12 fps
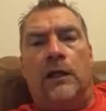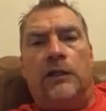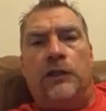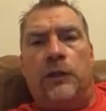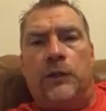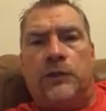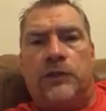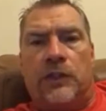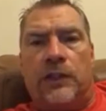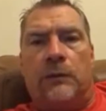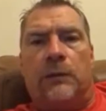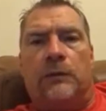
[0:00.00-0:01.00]

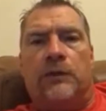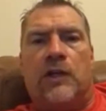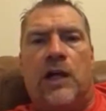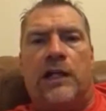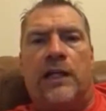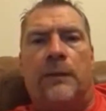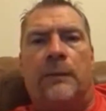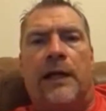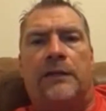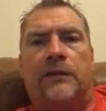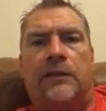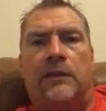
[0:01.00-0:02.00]
usually when we're talking
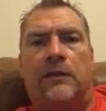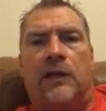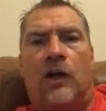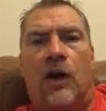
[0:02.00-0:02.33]
about the